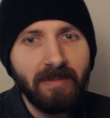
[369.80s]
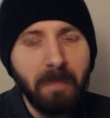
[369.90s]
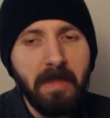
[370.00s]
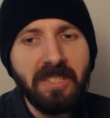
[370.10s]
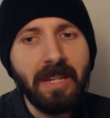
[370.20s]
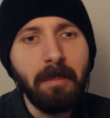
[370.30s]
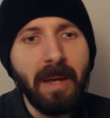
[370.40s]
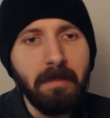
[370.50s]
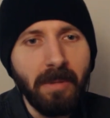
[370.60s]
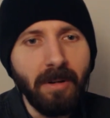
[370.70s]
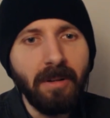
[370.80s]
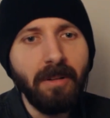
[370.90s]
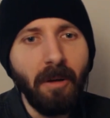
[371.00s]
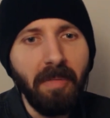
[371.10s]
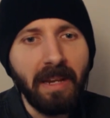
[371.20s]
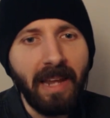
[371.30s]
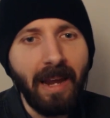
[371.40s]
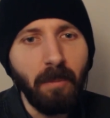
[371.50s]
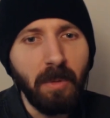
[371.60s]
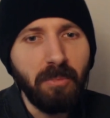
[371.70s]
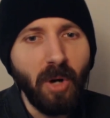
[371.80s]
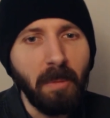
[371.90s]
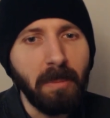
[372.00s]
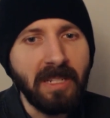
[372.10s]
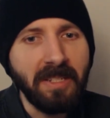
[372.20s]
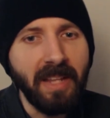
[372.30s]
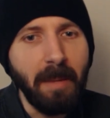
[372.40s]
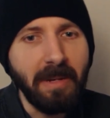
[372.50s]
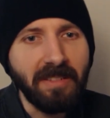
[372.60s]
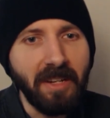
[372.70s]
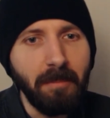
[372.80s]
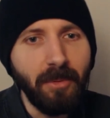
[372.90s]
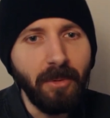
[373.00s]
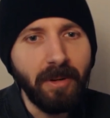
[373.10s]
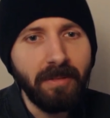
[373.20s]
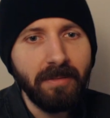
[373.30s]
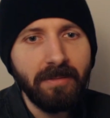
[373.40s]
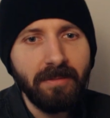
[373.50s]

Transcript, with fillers: The missing member of the gang will probably snap at some point.